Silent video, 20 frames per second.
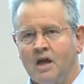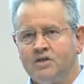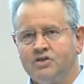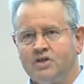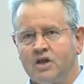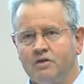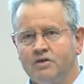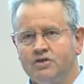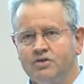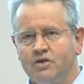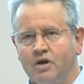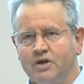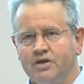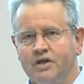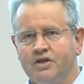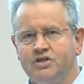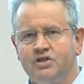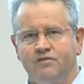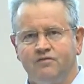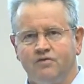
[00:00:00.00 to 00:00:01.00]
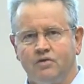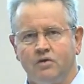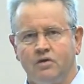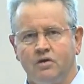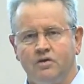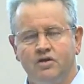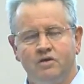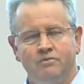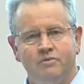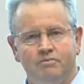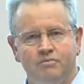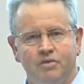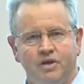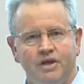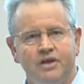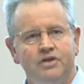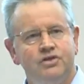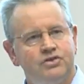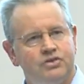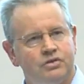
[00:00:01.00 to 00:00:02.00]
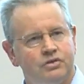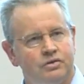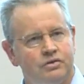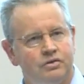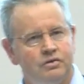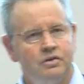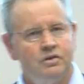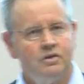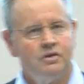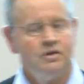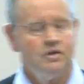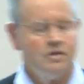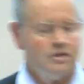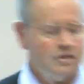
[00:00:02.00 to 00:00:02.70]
And so it's not easy for human beings to